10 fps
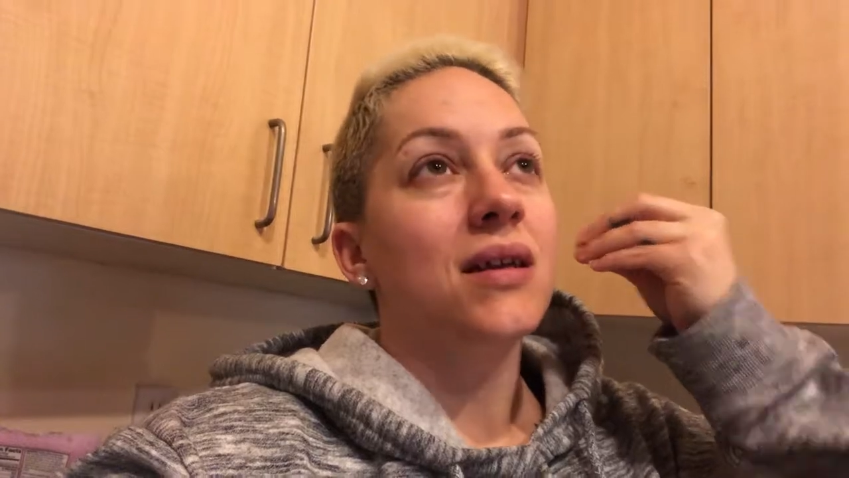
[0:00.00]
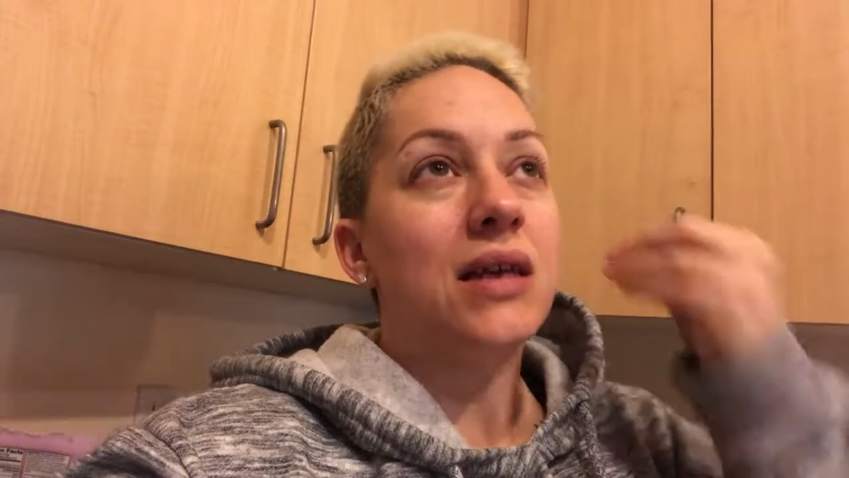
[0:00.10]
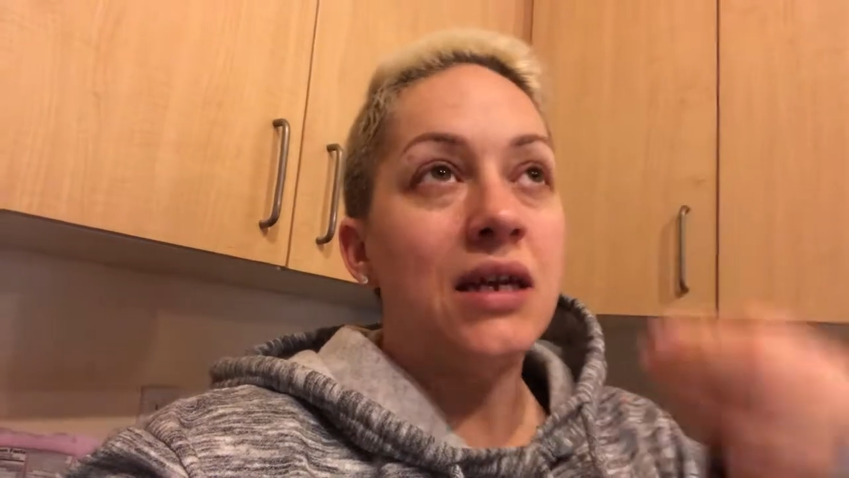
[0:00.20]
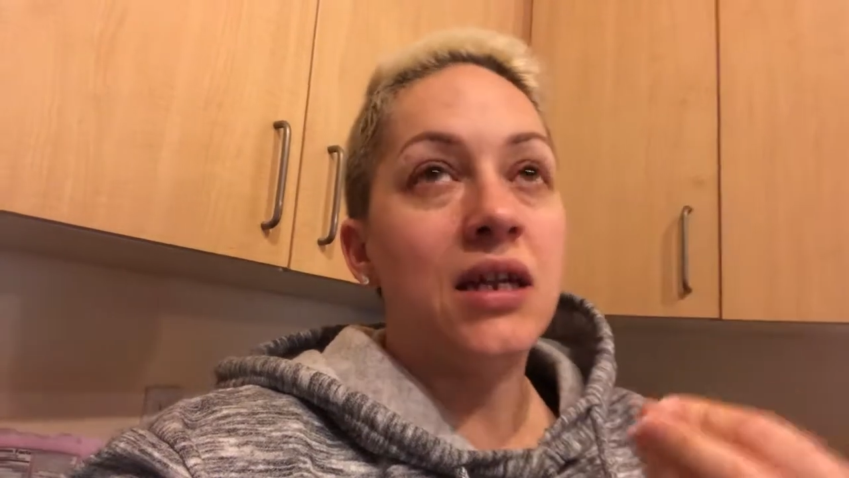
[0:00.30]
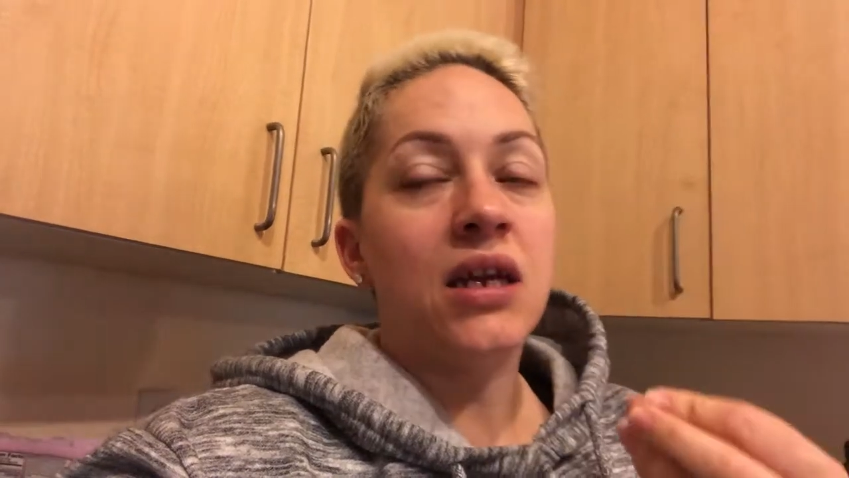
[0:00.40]

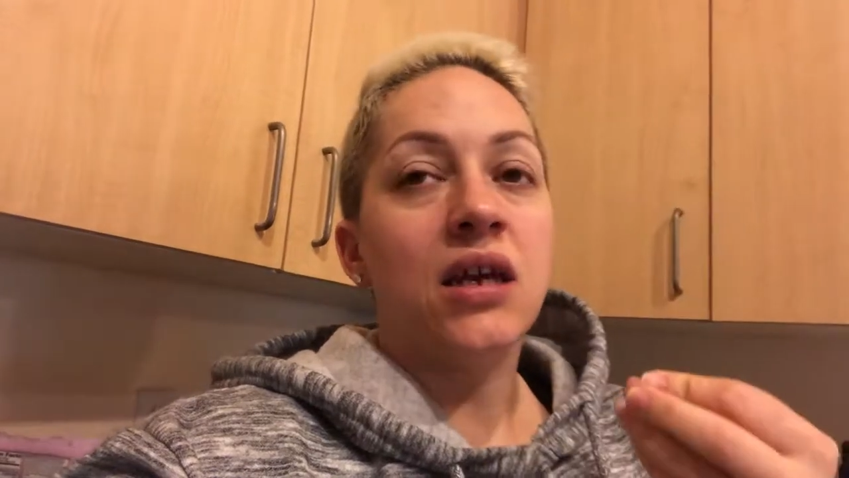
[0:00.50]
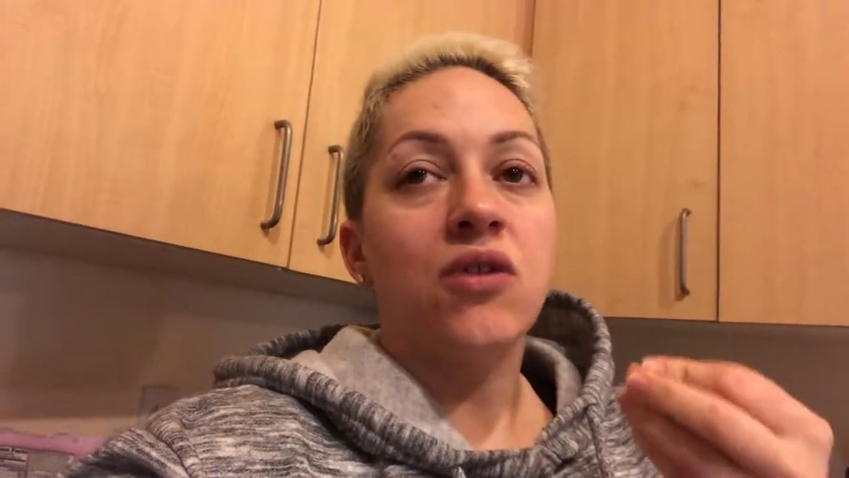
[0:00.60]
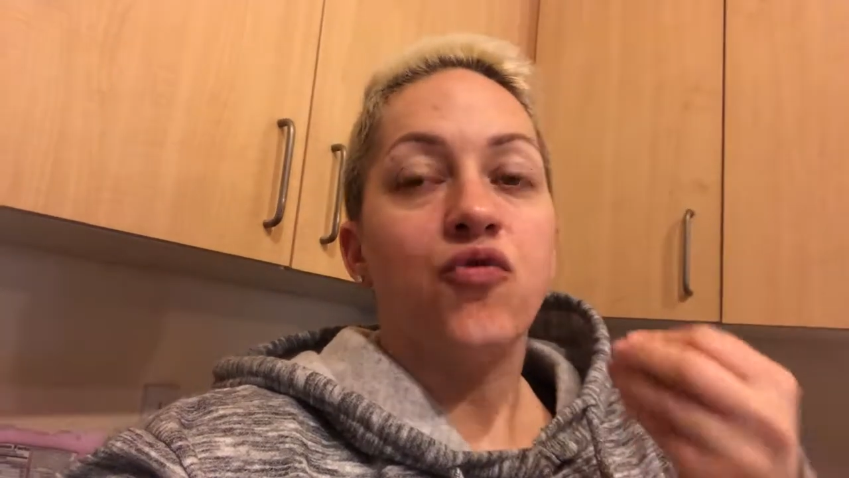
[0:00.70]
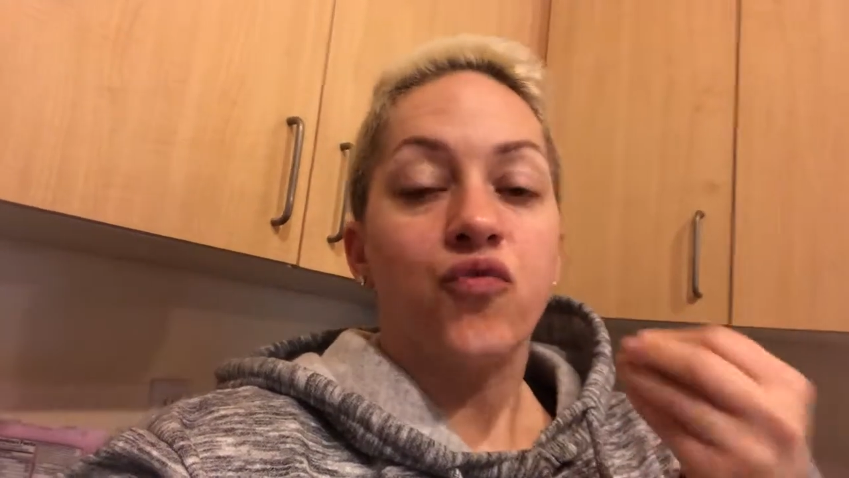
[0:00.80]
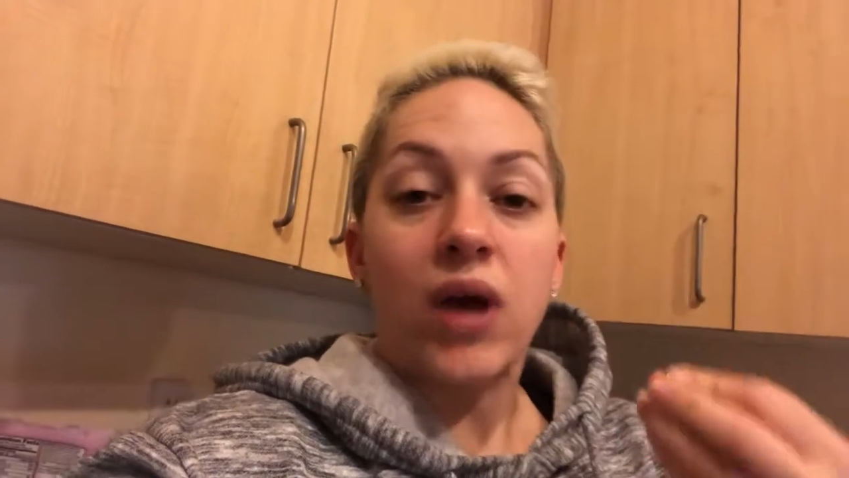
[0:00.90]

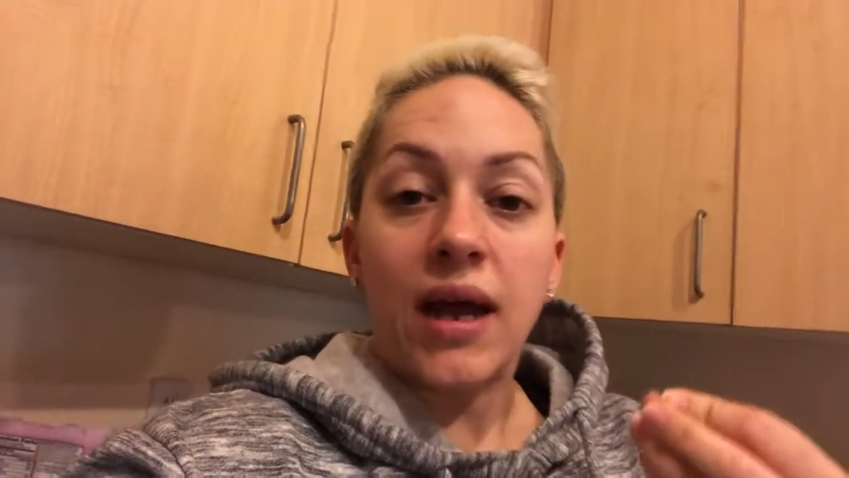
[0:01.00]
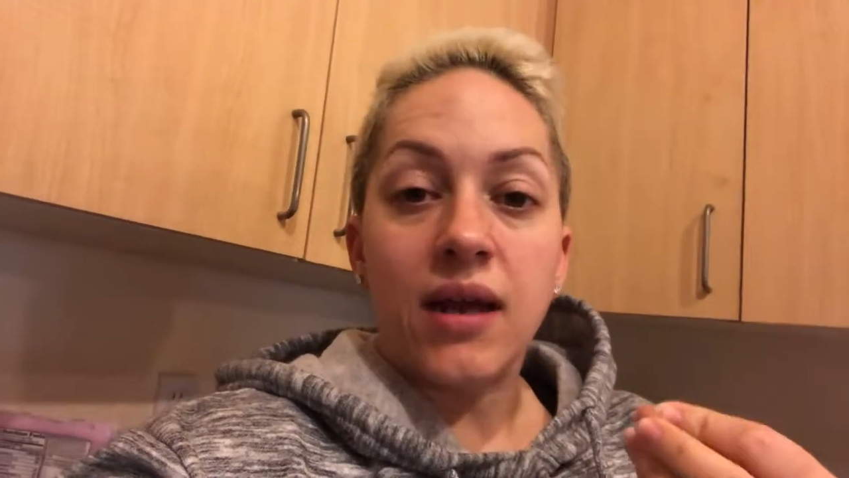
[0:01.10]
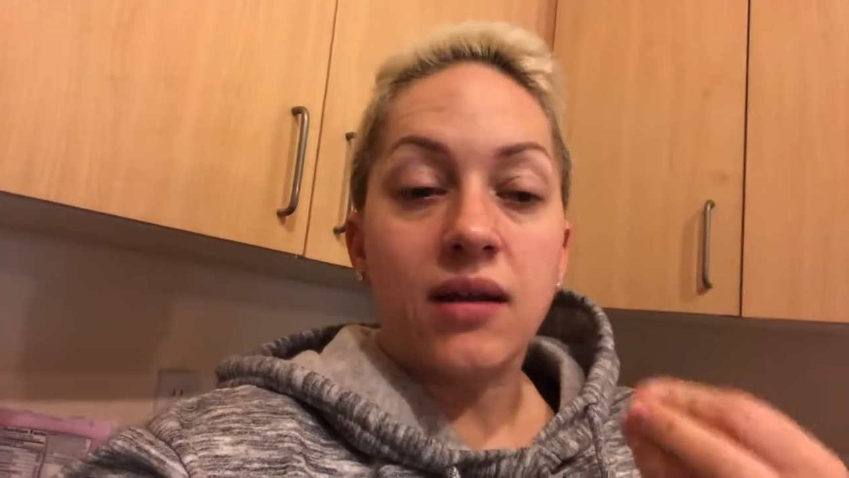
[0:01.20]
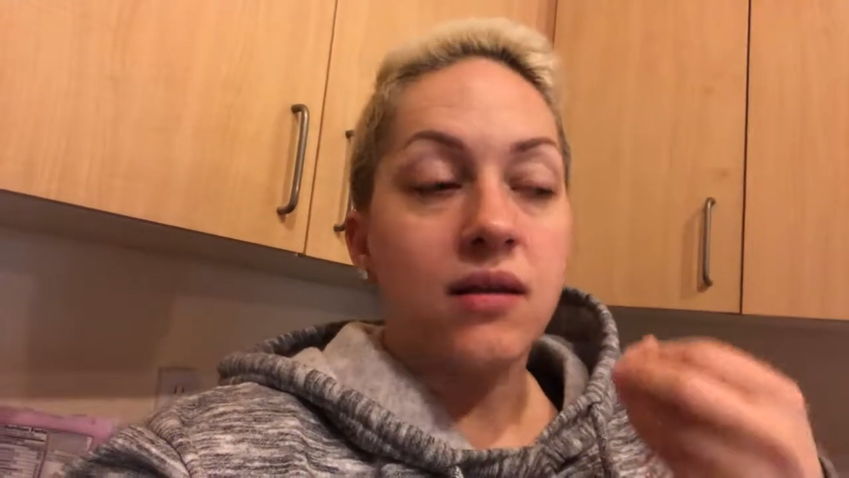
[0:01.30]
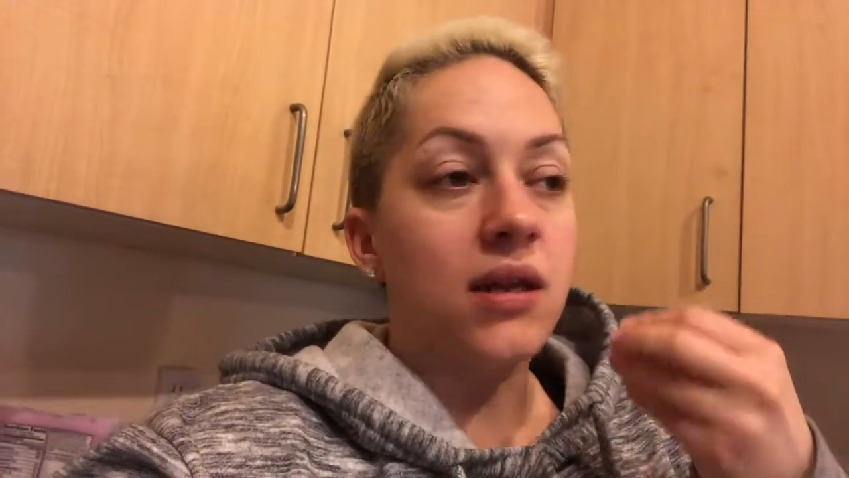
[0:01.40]
eating right,